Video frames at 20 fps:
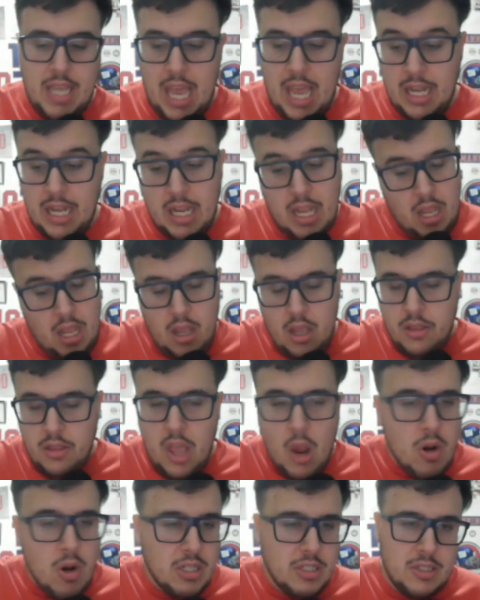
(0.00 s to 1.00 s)
And
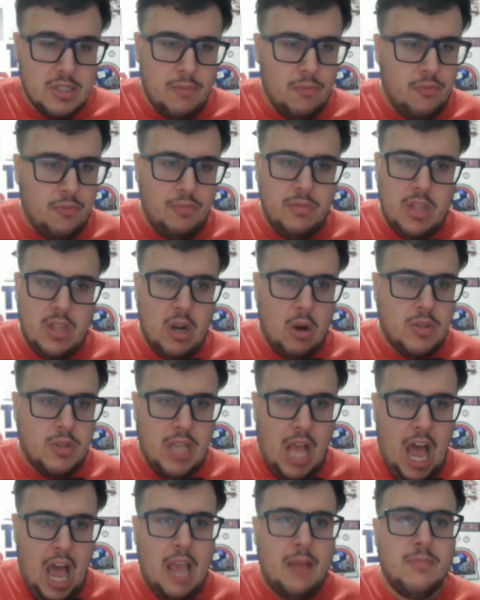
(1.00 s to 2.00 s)
there were some,
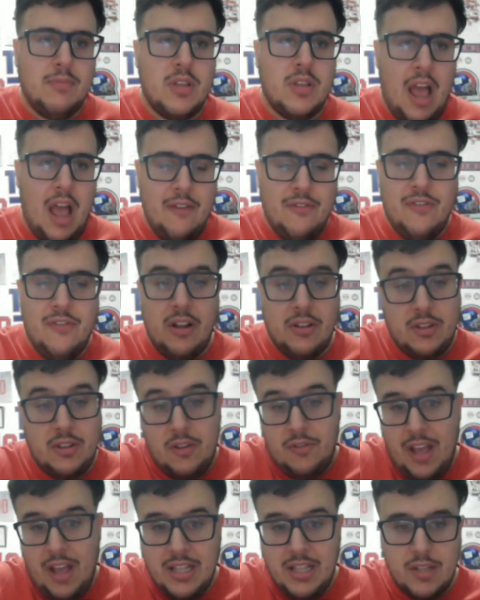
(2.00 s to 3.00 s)
times I felt
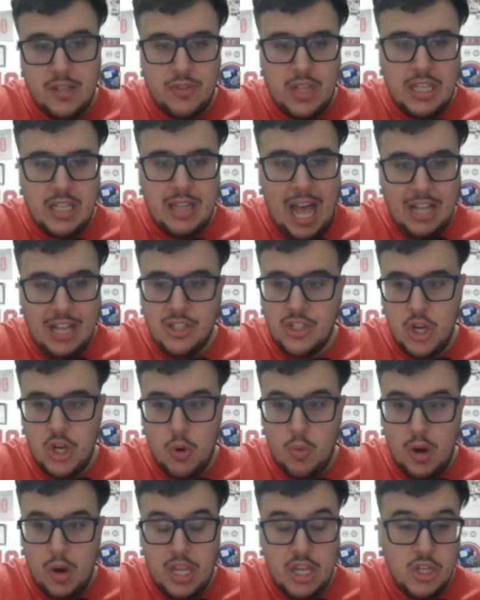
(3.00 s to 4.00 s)
defensively last year
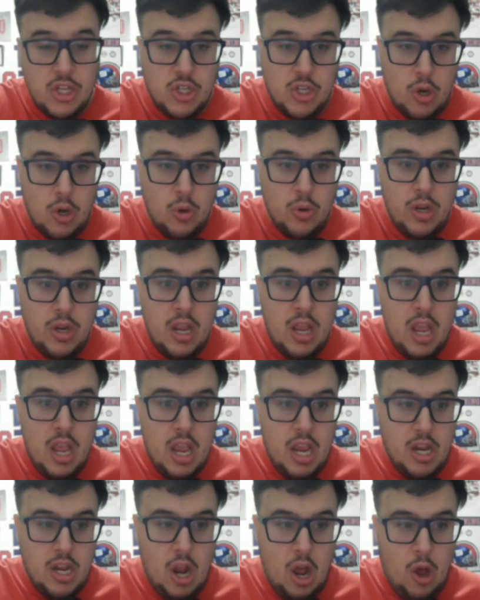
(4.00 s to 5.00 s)
where
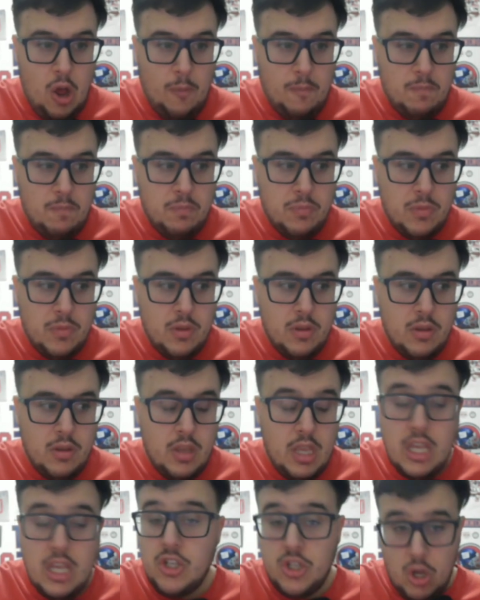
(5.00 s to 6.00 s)
you know,
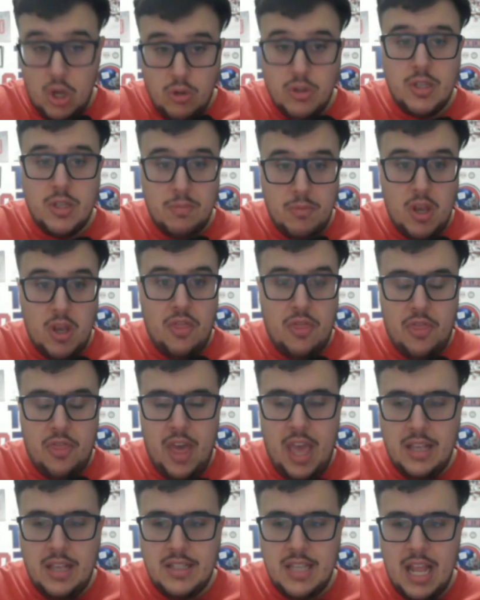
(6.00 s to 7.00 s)
he showed some good
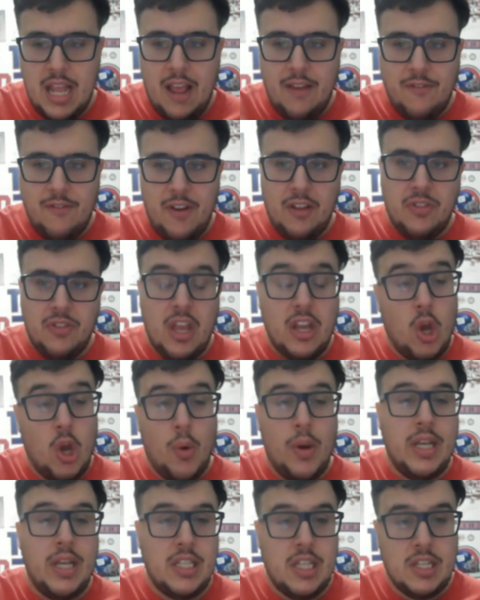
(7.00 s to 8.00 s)
things, and I felt that
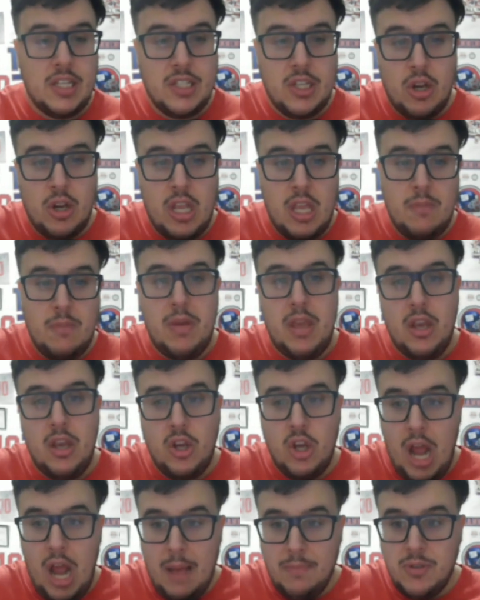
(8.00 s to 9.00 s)
going into this year, he'd be a
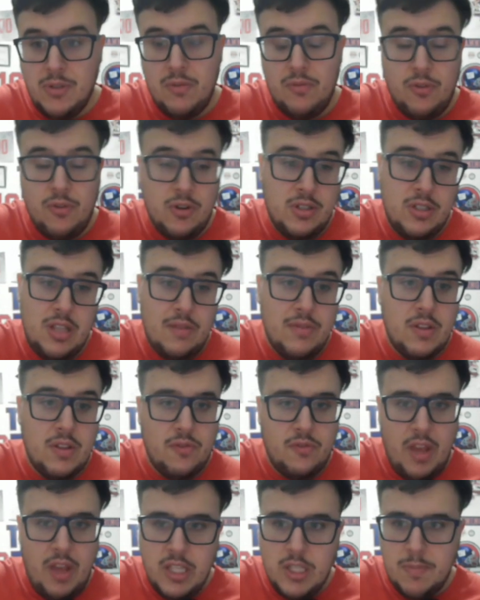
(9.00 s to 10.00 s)
good option for a seventh
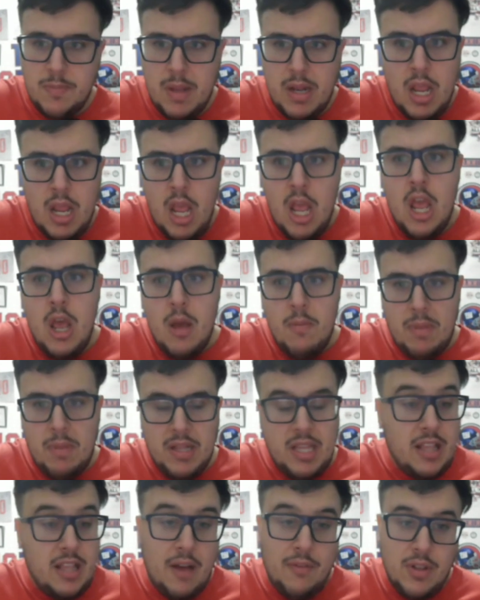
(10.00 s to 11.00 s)
defenseman. But
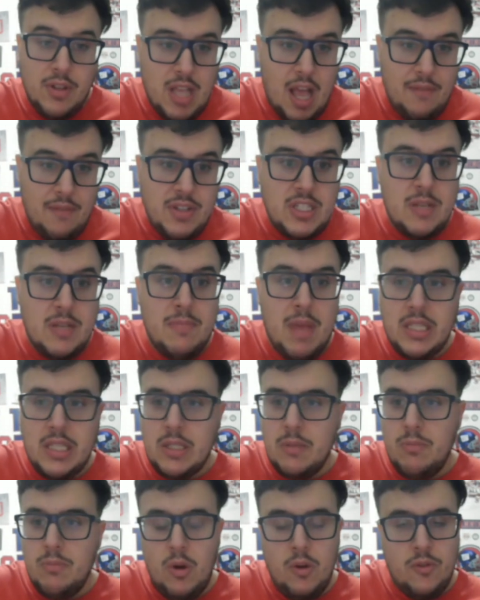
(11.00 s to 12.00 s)
the Devils obviously made
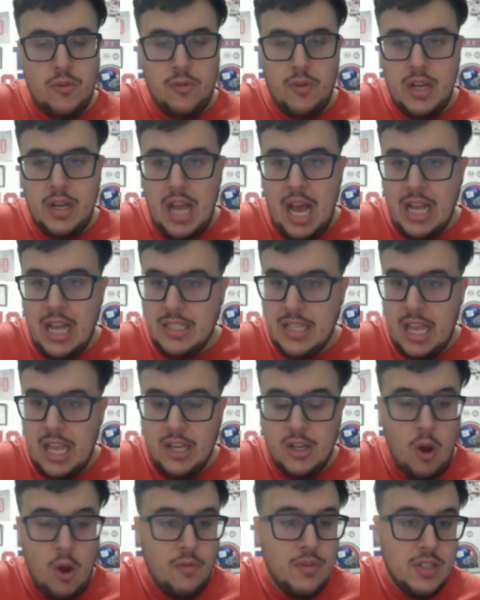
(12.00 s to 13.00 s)
some moves for guys
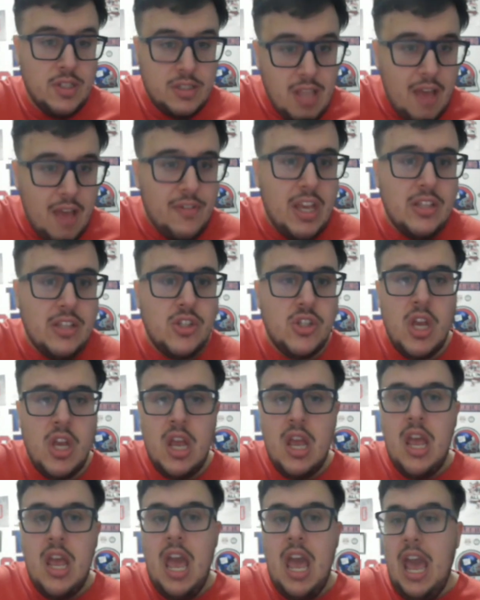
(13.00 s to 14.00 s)
like Kovacevic
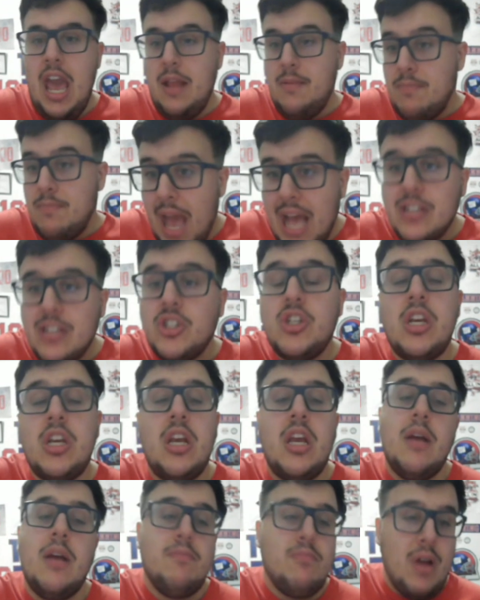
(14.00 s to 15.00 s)
and
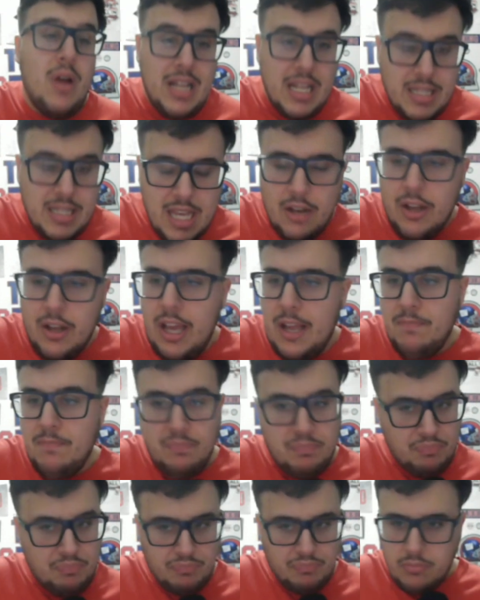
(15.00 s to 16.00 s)
Pesci and Brendan
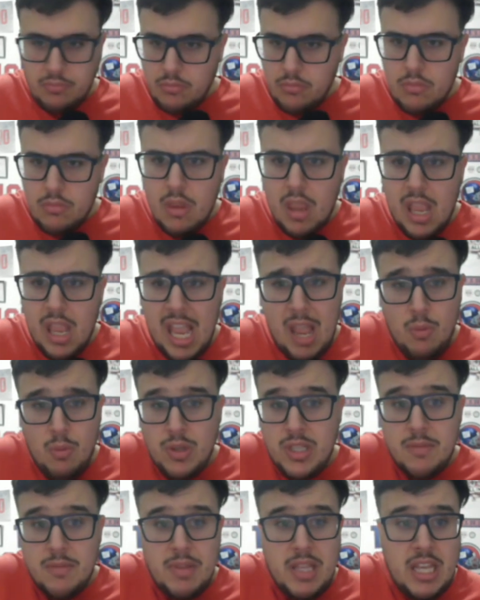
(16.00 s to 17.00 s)
Dillon. And
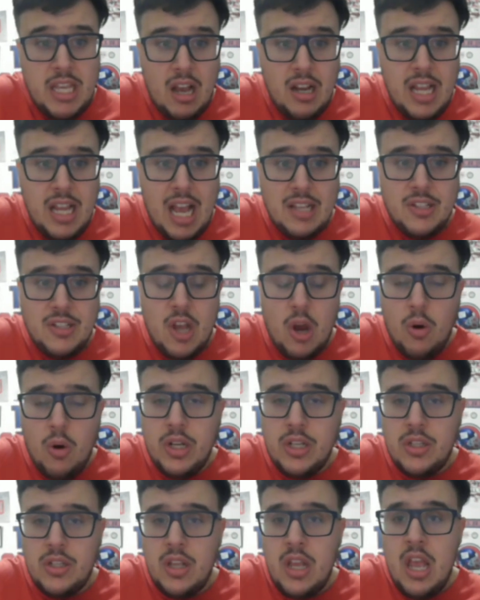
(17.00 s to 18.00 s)
with some of the young guys
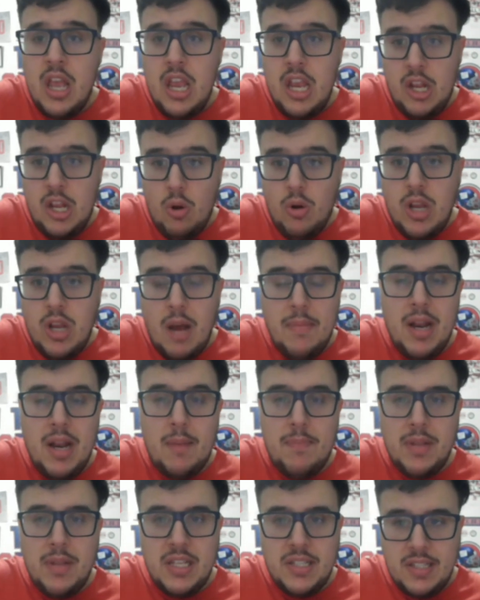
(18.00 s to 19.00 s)
coming
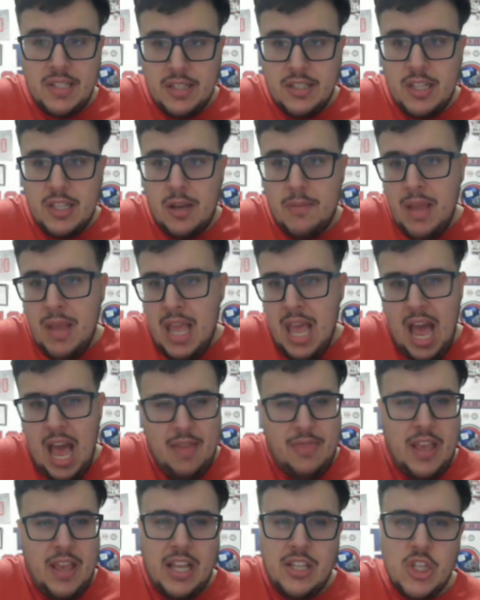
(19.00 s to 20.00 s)
up in the system,
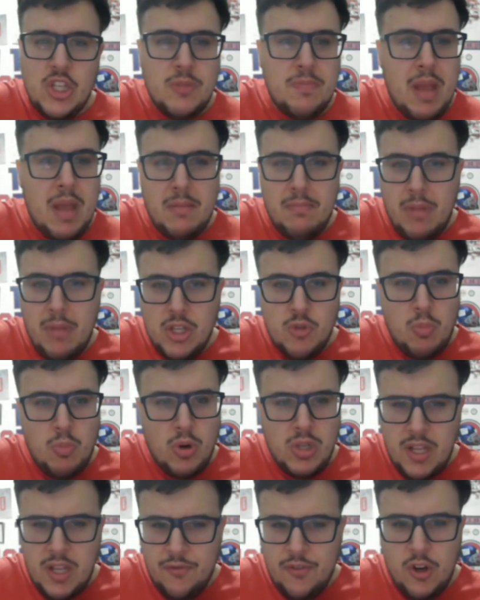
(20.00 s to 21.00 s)
I think it just made it much more
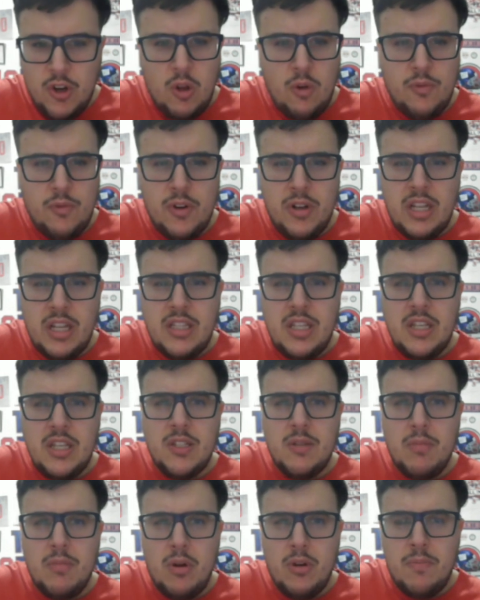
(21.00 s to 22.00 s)
difficult for Nick
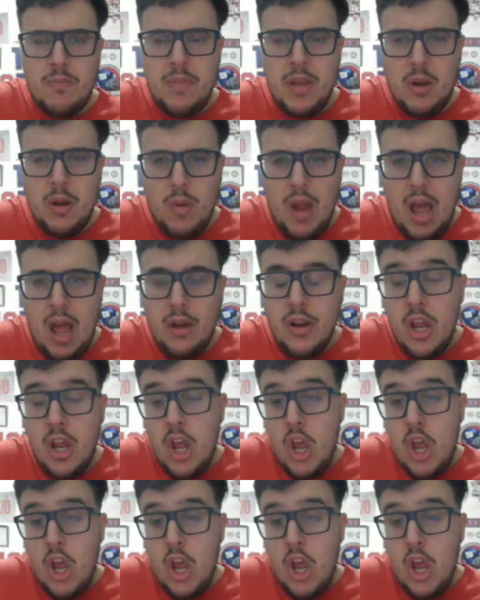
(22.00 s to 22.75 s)
DeSimone to be around.